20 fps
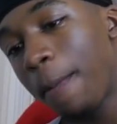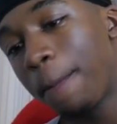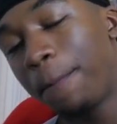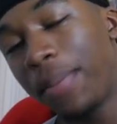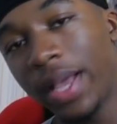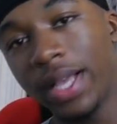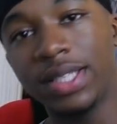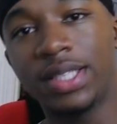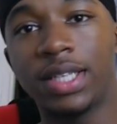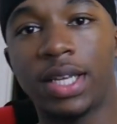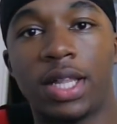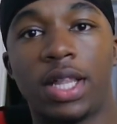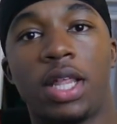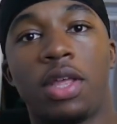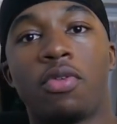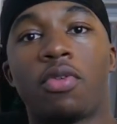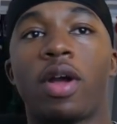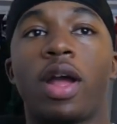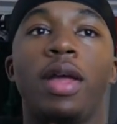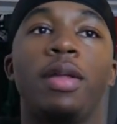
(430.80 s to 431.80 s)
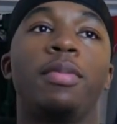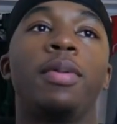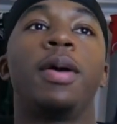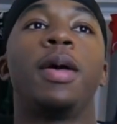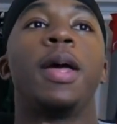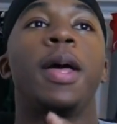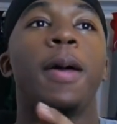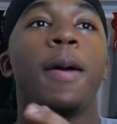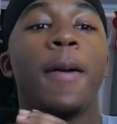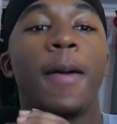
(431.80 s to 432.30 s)
basically, right,
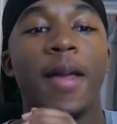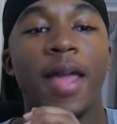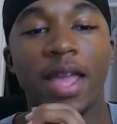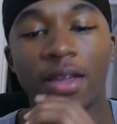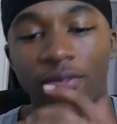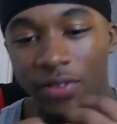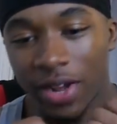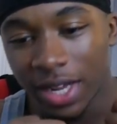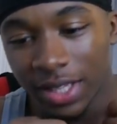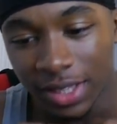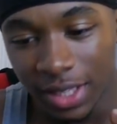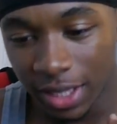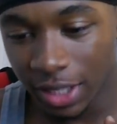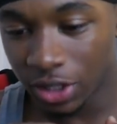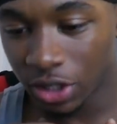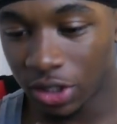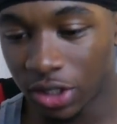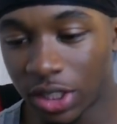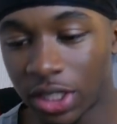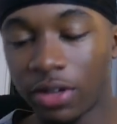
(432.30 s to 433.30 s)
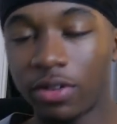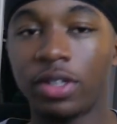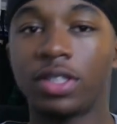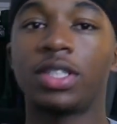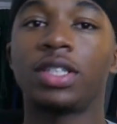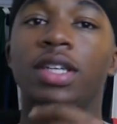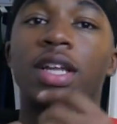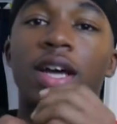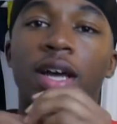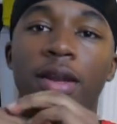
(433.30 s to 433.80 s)
if I think he's on steroids
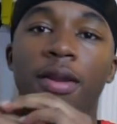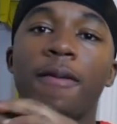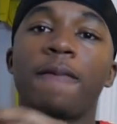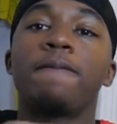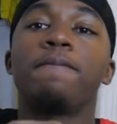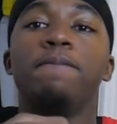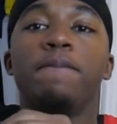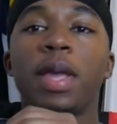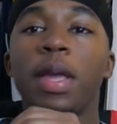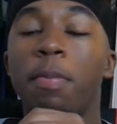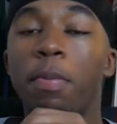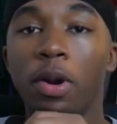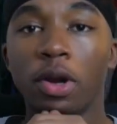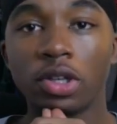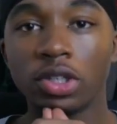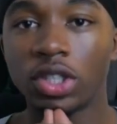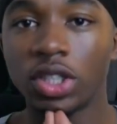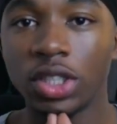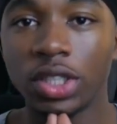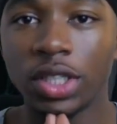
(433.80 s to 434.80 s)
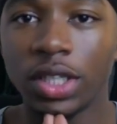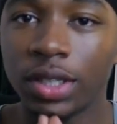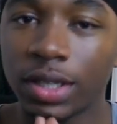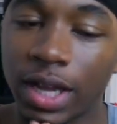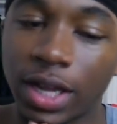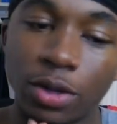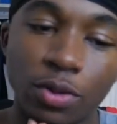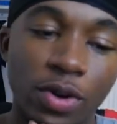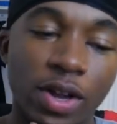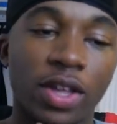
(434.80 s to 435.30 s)
or not, me personally,
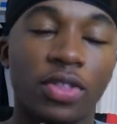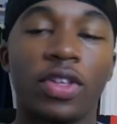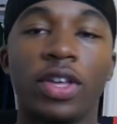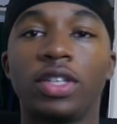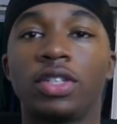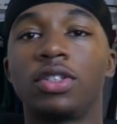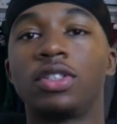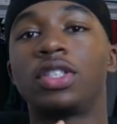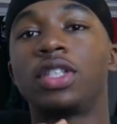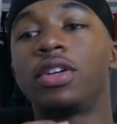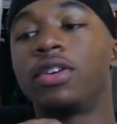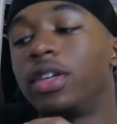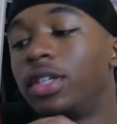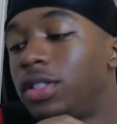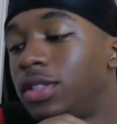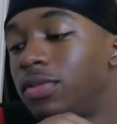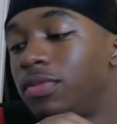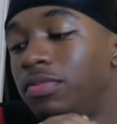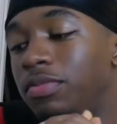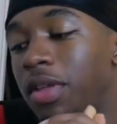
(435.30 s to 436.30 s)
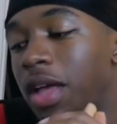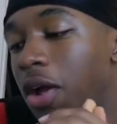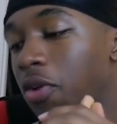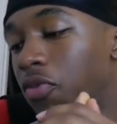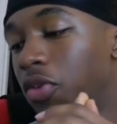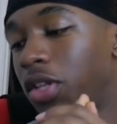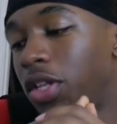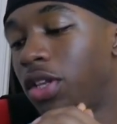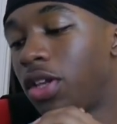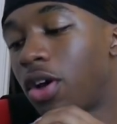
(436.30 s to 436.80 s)
I do not think he's on steroids. I
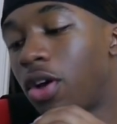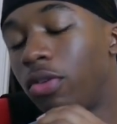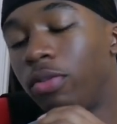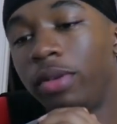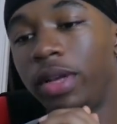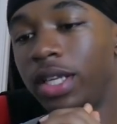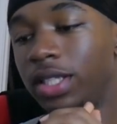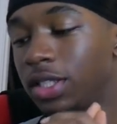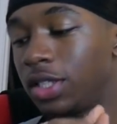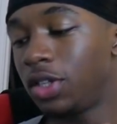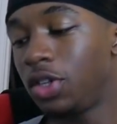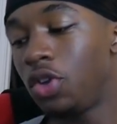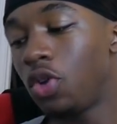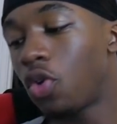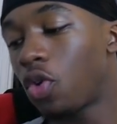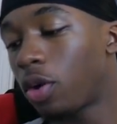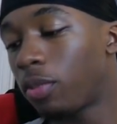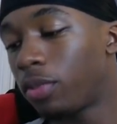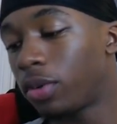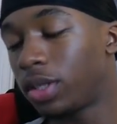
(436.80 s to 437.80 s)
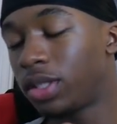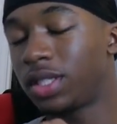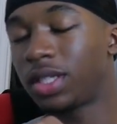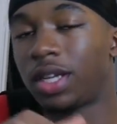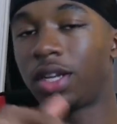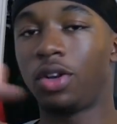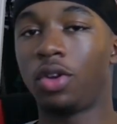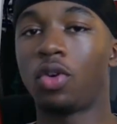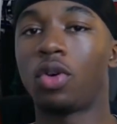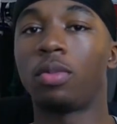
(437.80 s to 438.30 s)
really don't. He's a normal. He's
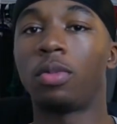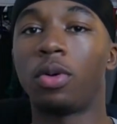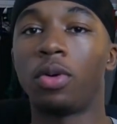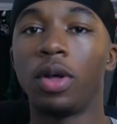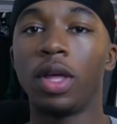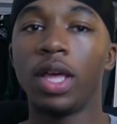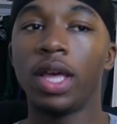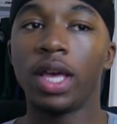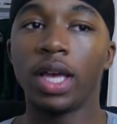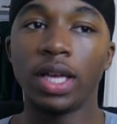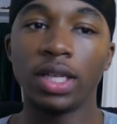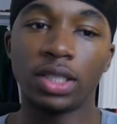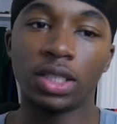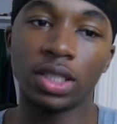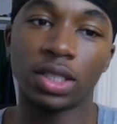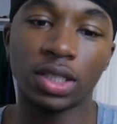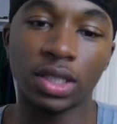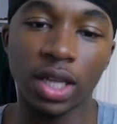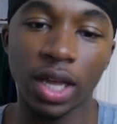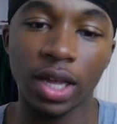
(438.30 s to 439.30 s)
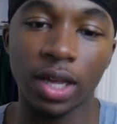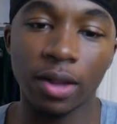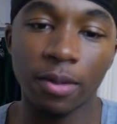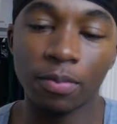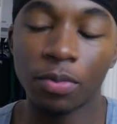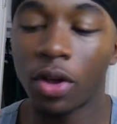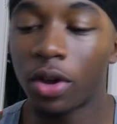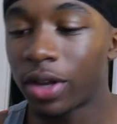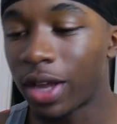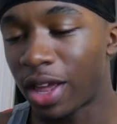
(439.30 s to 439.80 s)
not normal. He's just like,
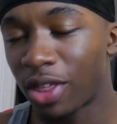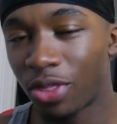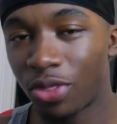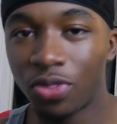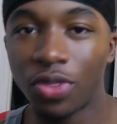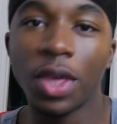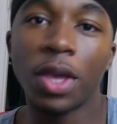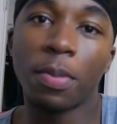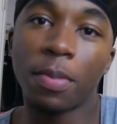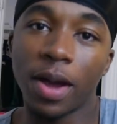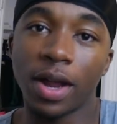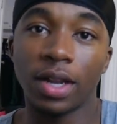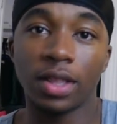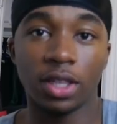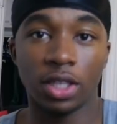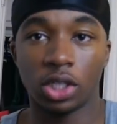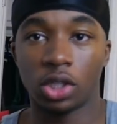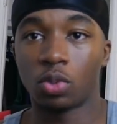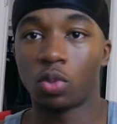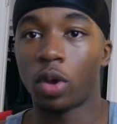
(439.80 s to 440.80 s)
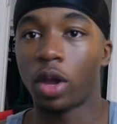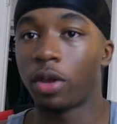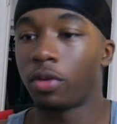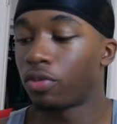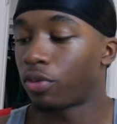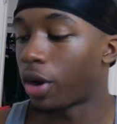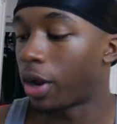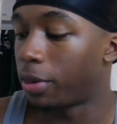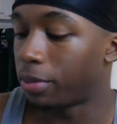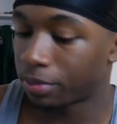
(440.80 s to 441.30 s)
okay, think about it this way,
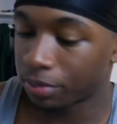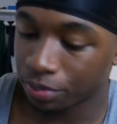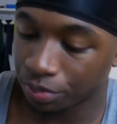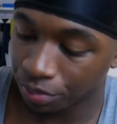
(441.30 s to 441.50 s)
right?